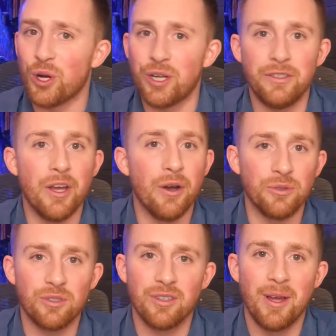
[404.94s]
we're going to
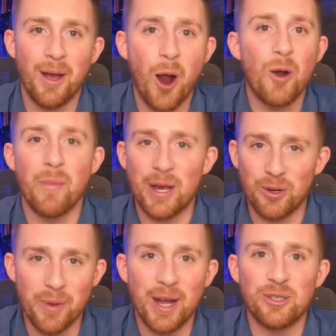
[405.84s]
dose our
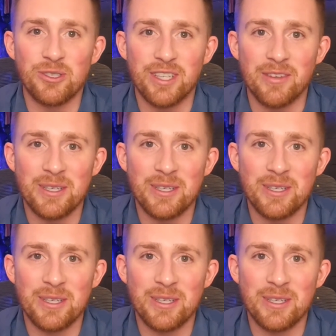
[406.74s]
Microbacter